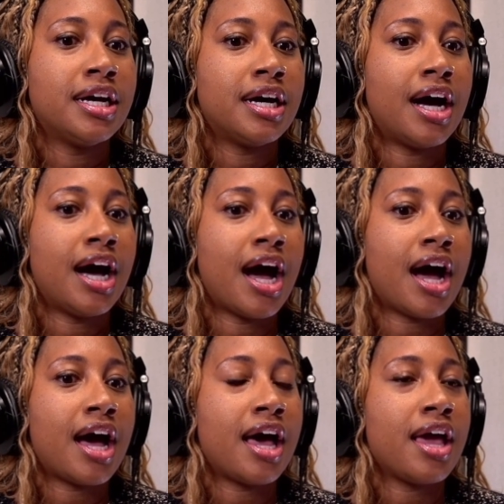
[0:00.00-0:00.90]

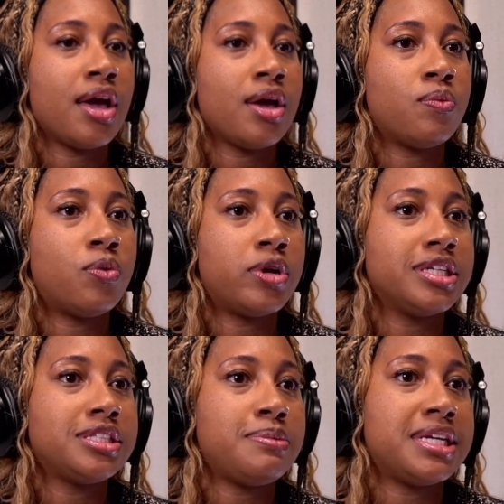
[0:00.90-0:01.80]
I wanted
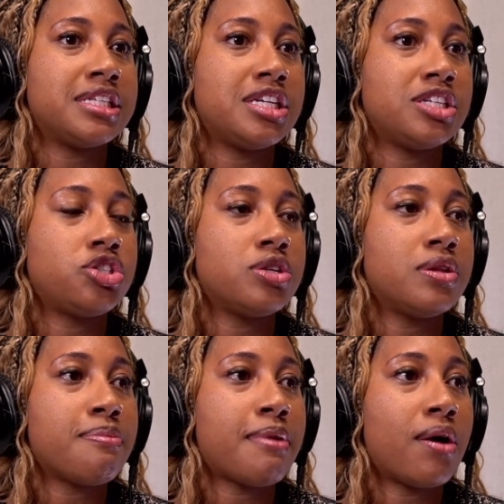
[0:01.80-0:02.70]
to be intentional
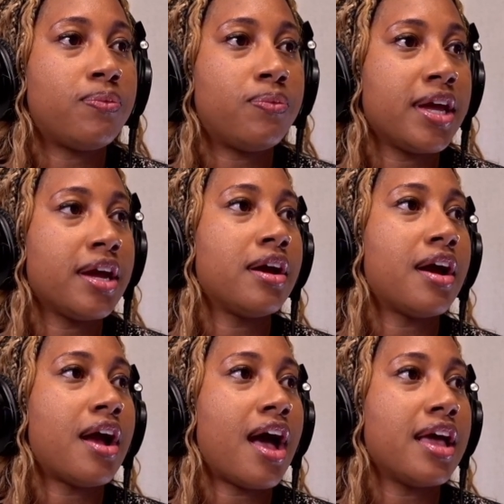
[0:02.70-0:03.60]
about where
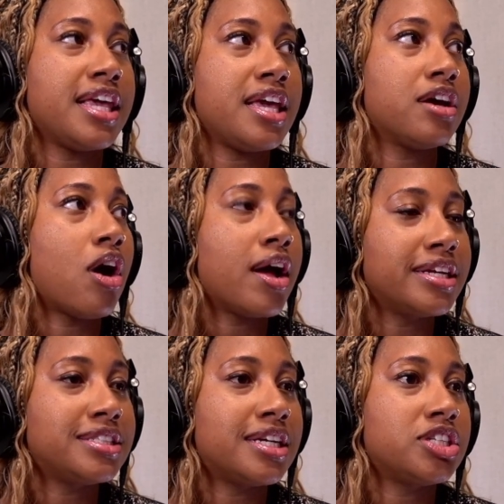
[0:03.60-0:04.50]
he got
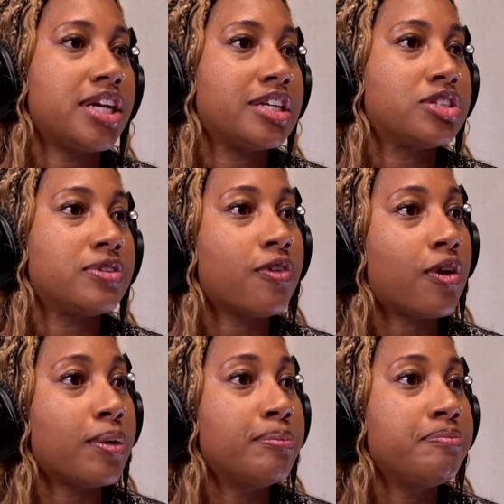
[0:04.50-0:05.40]
his education
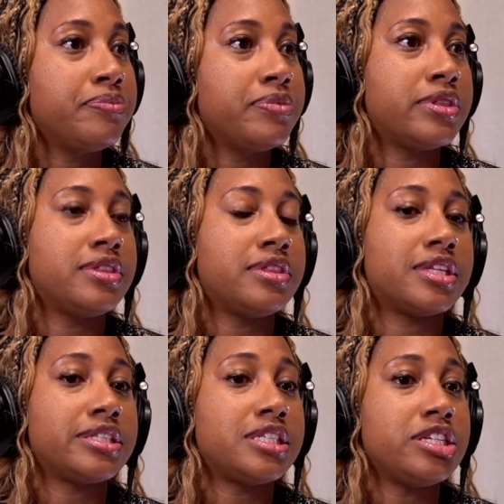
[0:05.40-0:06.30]
from, the
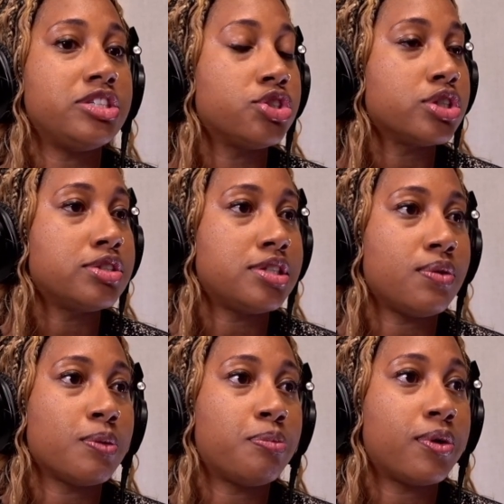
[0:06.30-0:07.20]
teachers who were
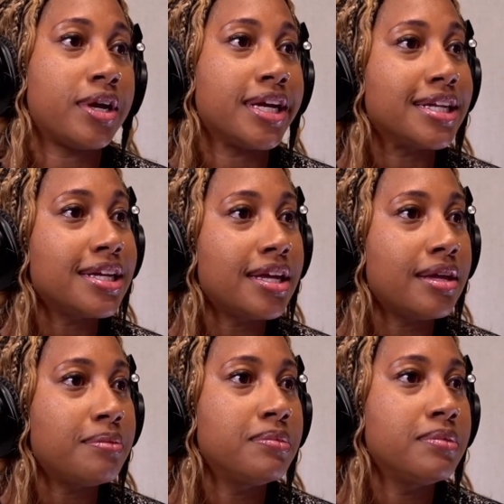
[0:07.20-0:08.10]
pouring into
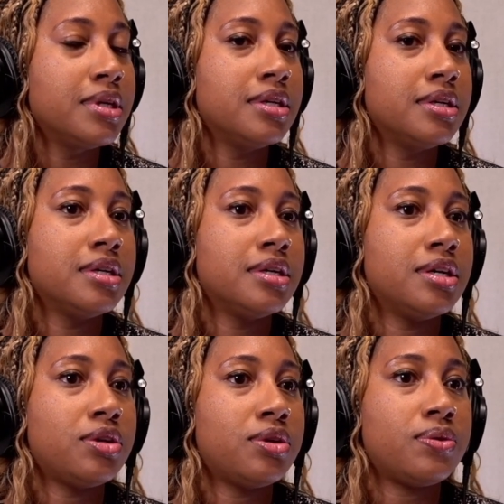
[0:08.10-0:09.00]
him,
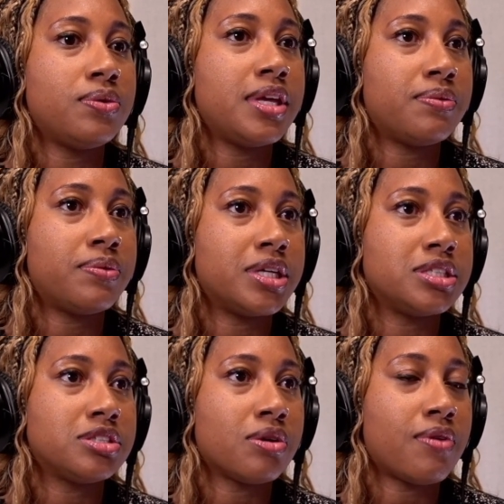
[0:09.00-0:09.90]
who he was
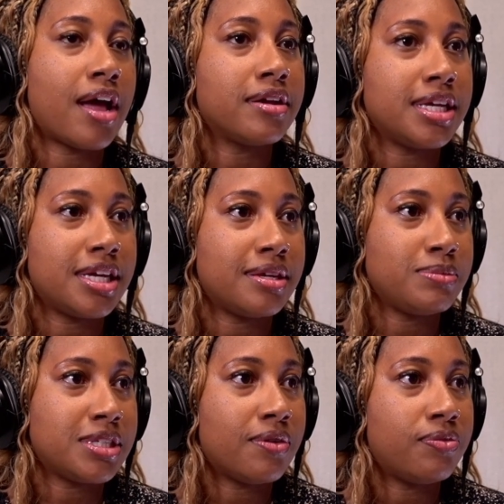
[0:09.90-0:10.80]
surrounding
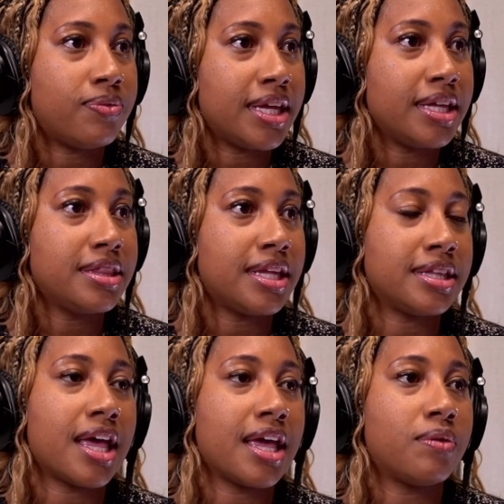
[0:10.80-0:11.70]
himself with, and
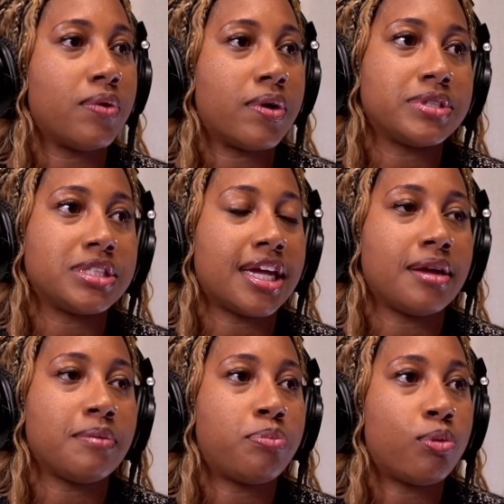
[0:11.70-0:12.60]
like what was
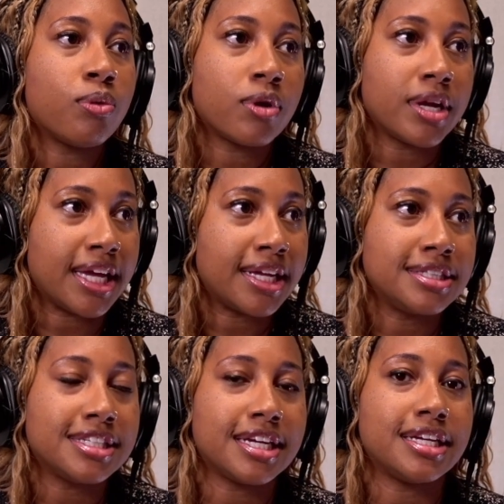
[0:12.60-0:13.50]
getting poured
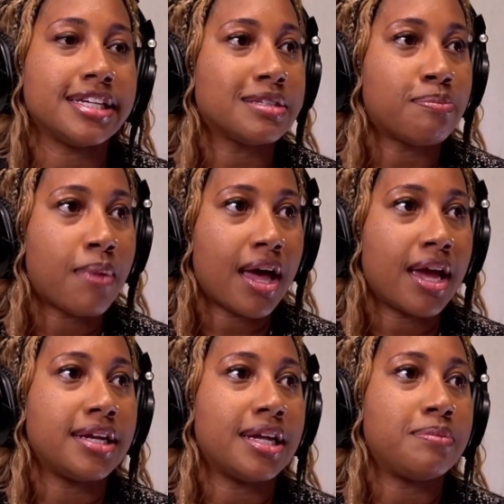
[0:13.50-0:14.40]
into his
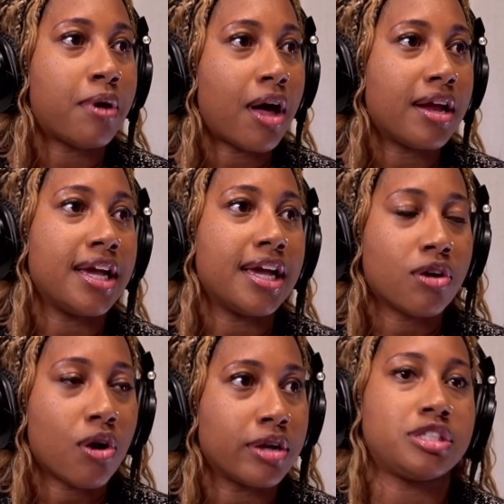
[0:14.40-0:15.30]
mind and body and
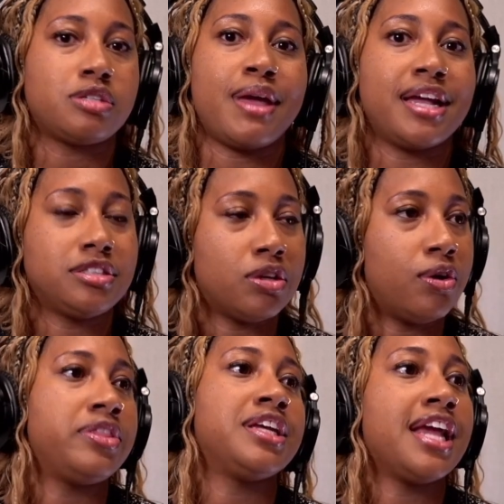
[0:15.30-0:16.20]
heart space
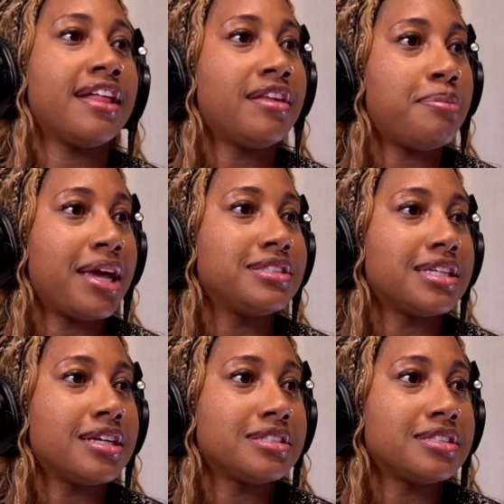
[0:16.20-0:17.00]
on the daily basis.